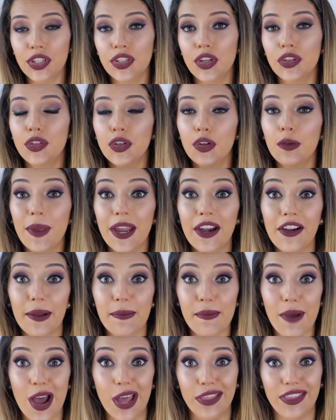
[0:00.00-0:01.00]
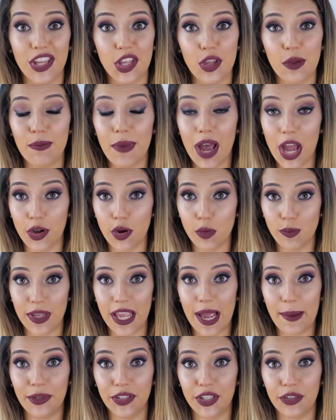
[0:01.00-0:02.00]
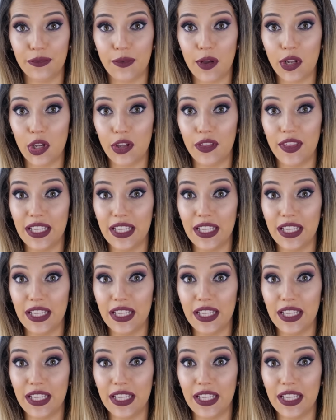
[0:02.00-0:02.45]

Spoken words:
So do bear in mind that you might not be able to follow